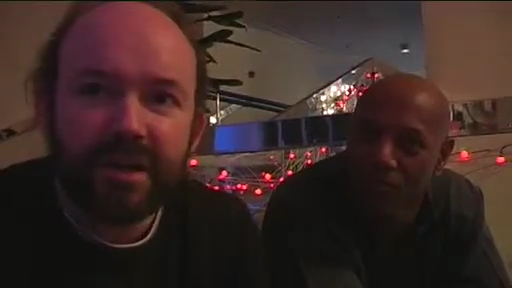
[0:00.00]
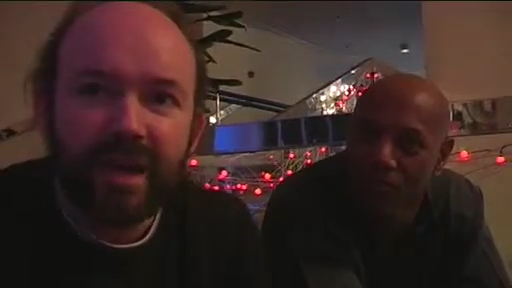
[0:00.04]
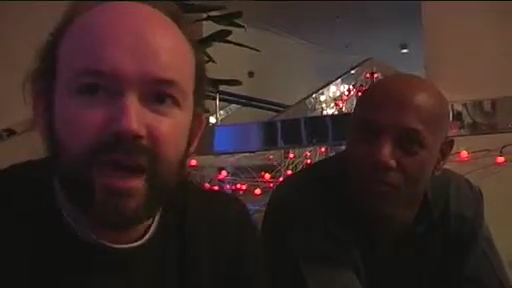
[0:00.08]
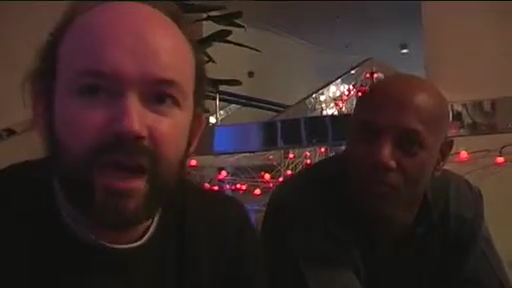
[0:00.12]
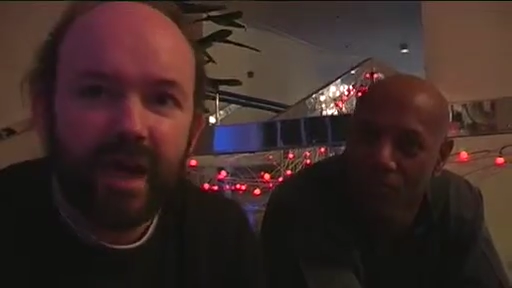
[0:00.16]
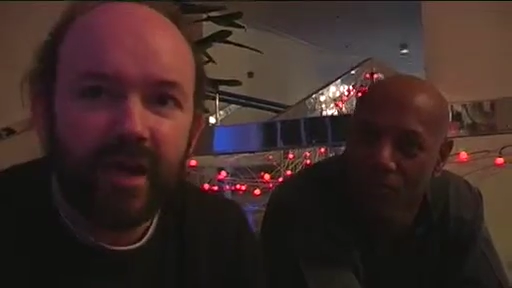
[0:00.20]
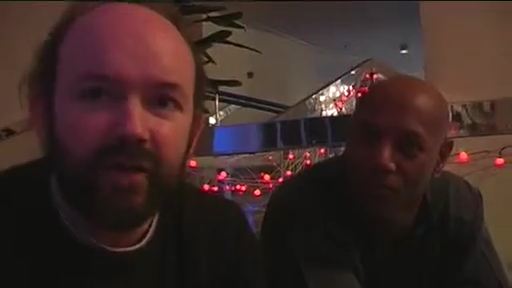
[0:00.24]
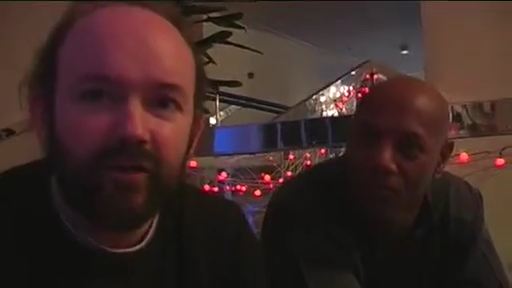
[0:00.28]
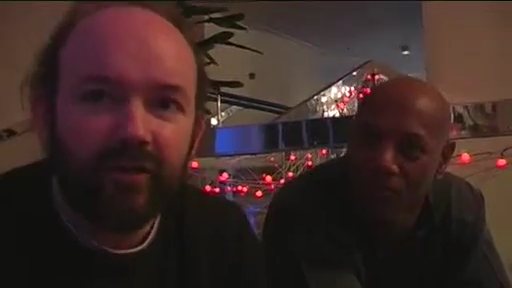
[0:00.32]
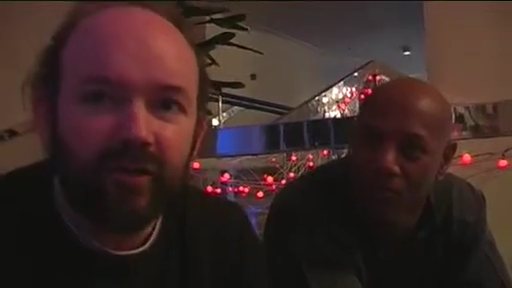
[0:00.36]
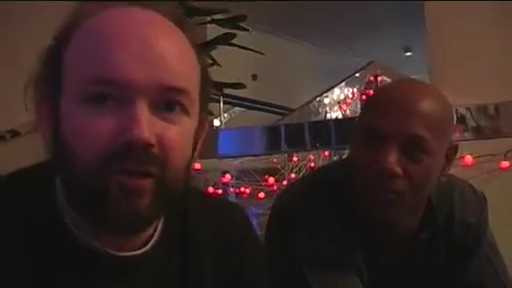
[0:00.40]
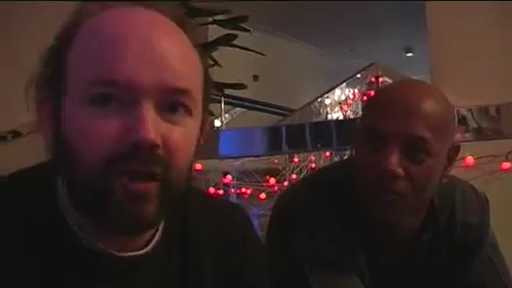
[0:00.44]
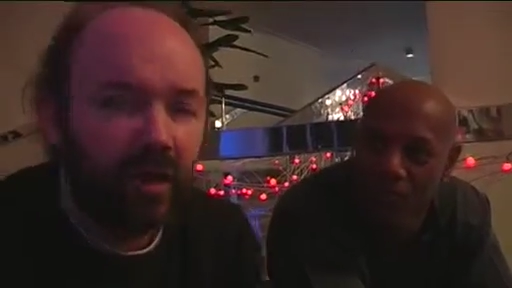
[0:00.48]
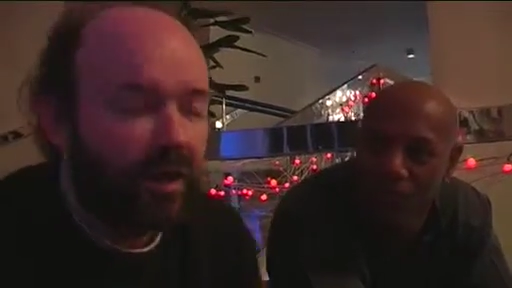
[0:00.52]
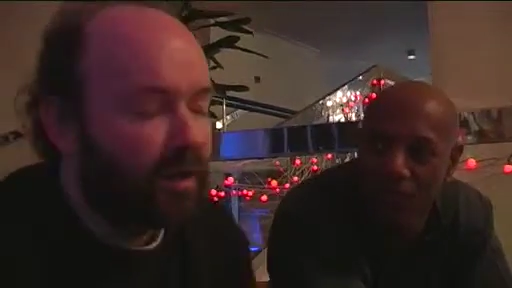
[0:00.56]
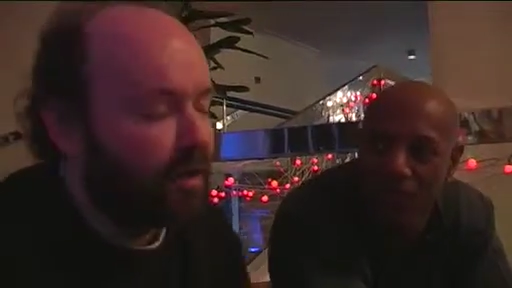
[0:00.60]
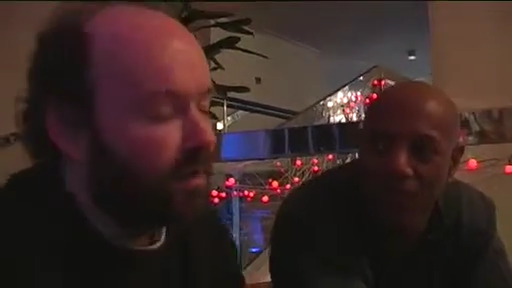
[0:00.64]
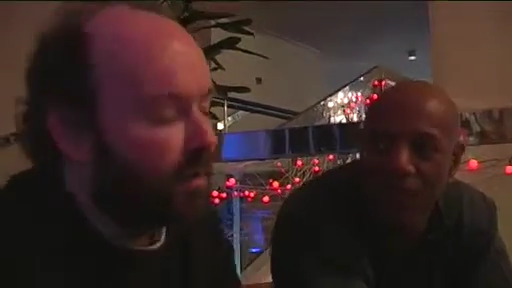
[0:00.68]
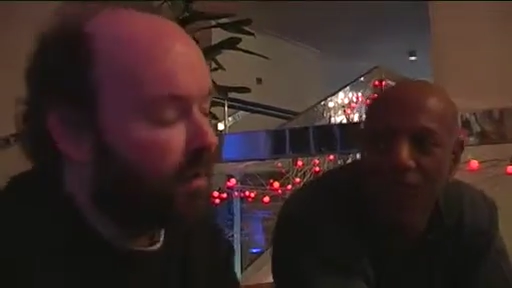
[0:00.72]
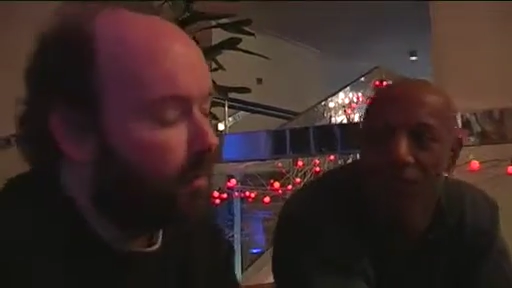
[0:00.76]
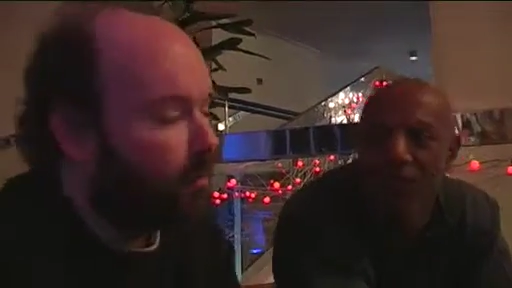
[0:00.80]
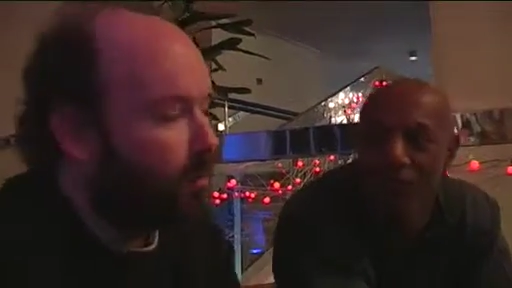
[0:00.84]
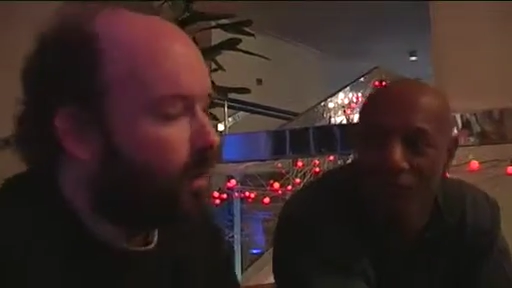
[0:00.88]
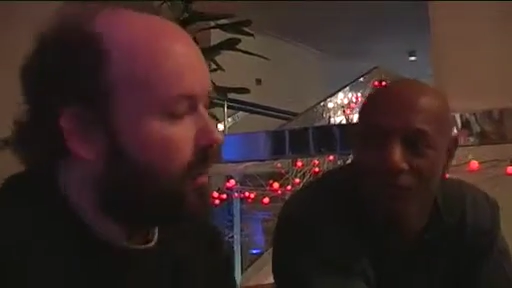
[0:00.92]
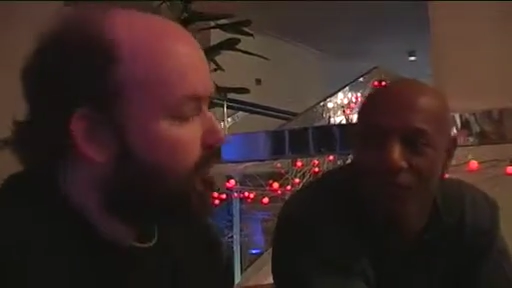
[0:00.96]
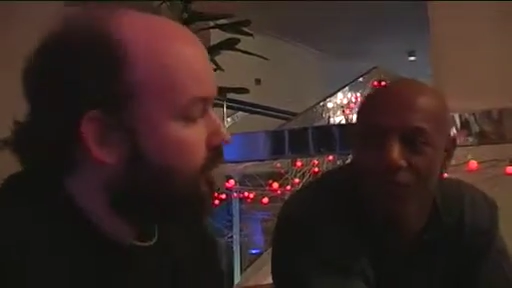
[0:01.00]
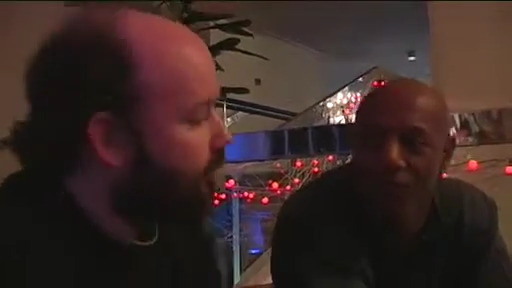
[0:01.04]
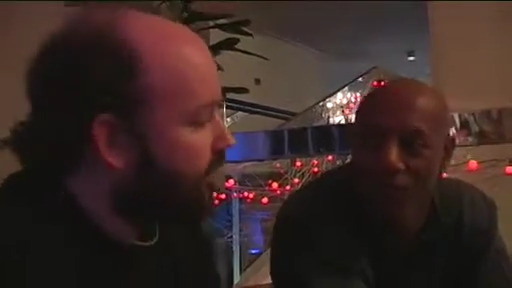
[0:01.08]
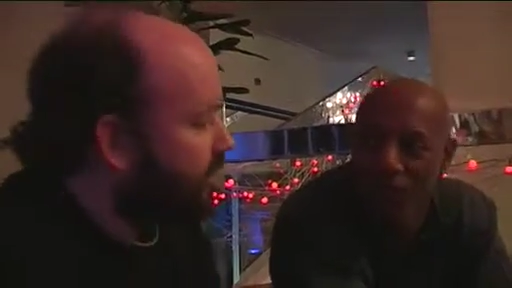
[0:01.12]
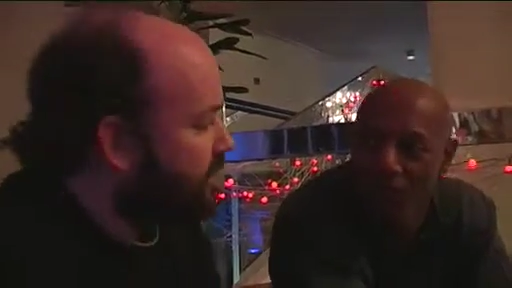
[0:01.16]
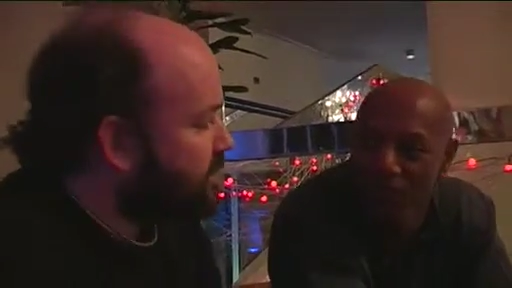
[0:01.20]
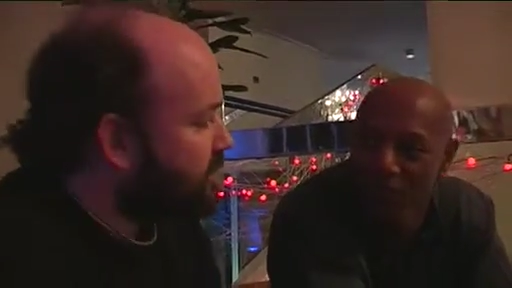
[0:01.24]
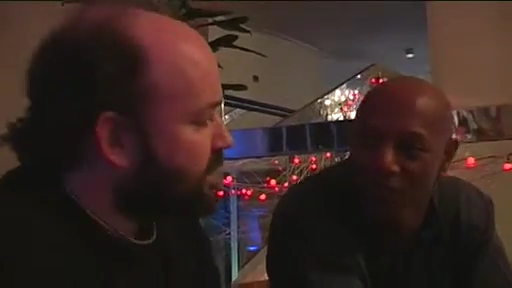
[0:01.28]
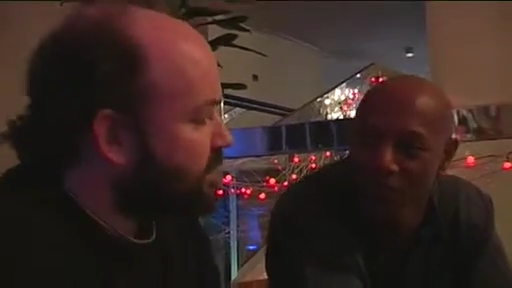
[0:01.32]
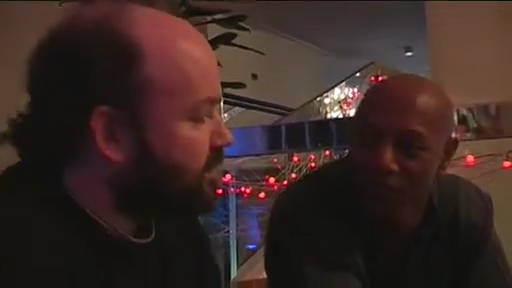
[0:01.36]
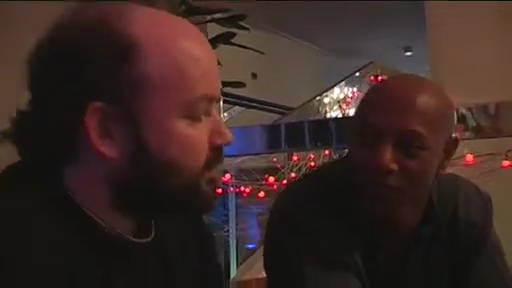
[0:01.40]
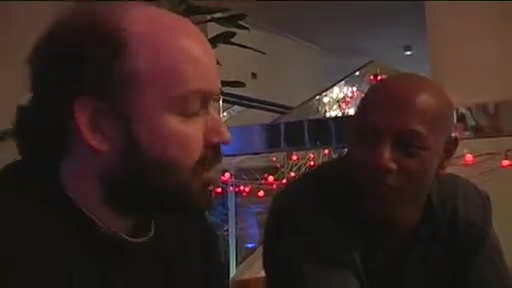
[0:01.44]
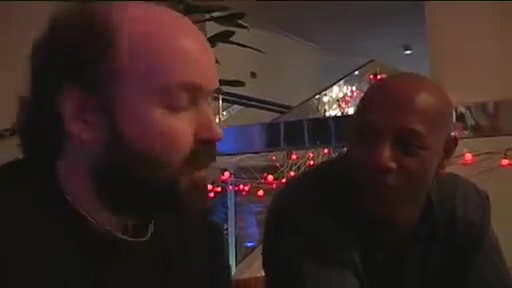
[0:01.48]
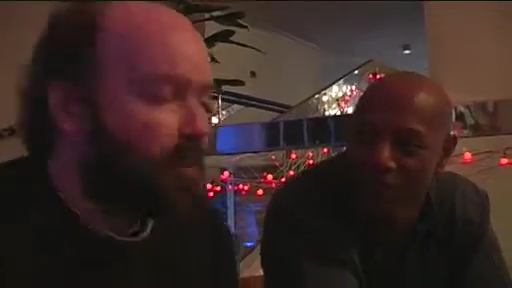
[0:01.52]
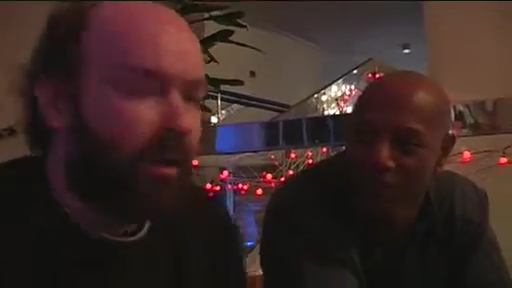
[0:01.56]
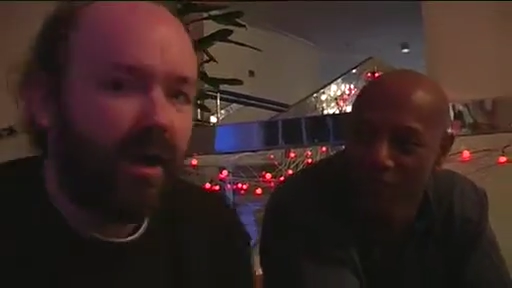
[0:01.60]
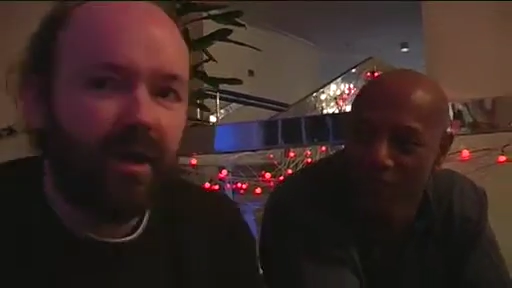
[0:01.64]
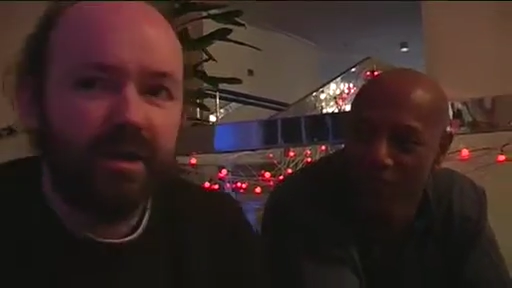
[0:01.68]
and we're very excited to be